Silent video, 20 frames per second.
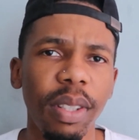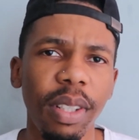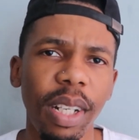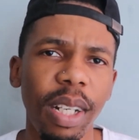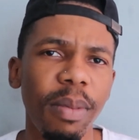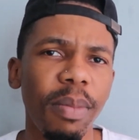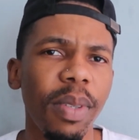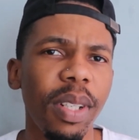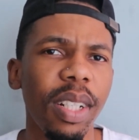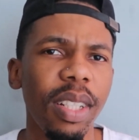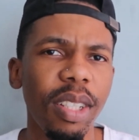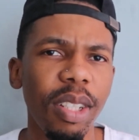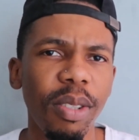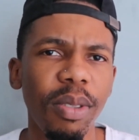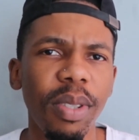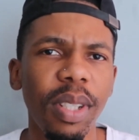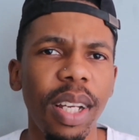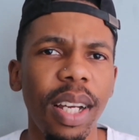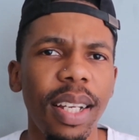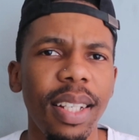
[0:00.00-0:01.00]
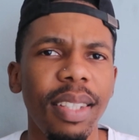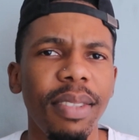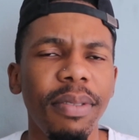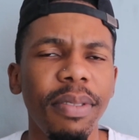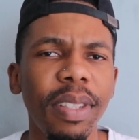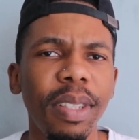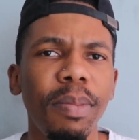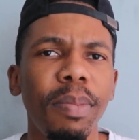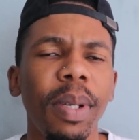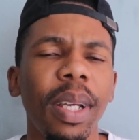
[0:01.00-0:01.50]
then I'm gonna tell you guys
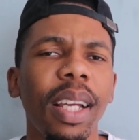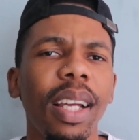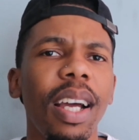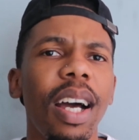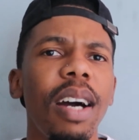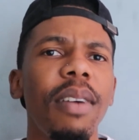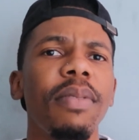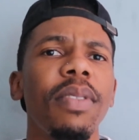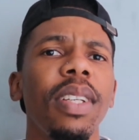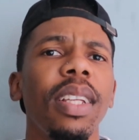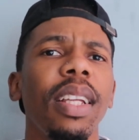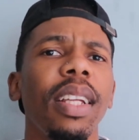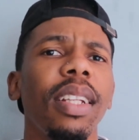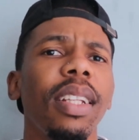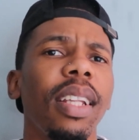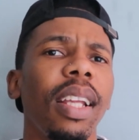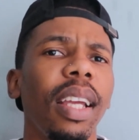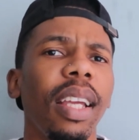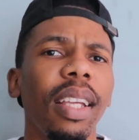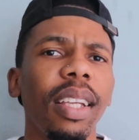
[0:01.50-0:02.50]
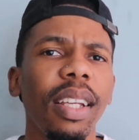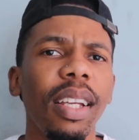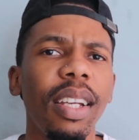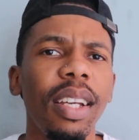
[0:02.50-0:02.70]
feedback after that, like